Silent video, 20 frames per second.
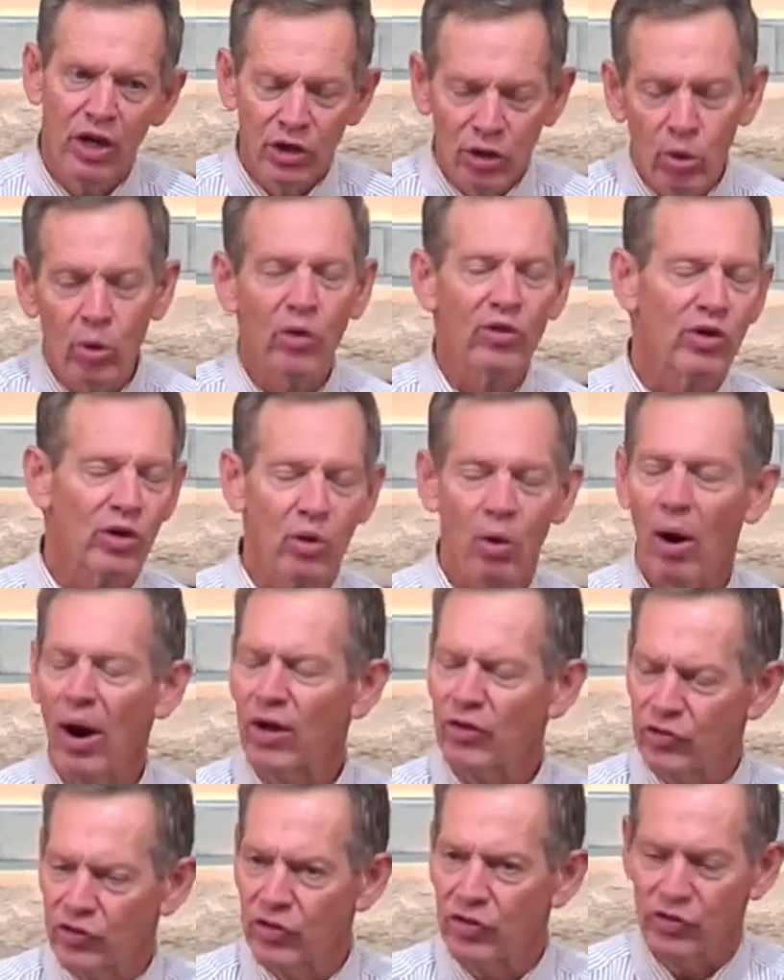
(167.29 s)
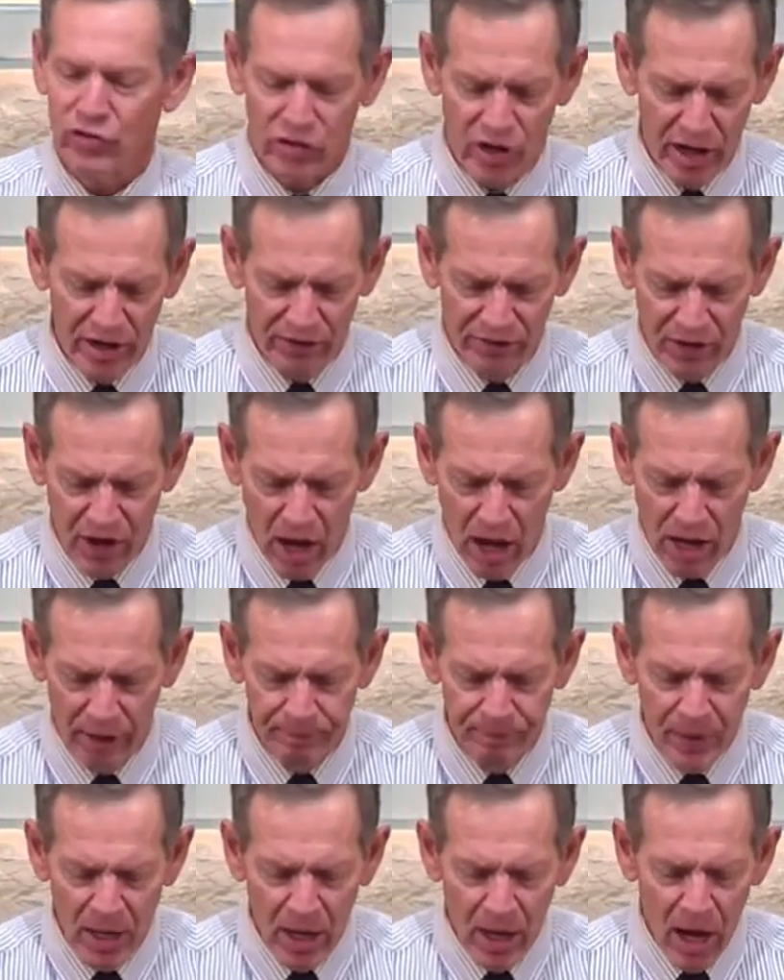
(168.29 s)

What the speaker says: "You are the Christ, the Son of God."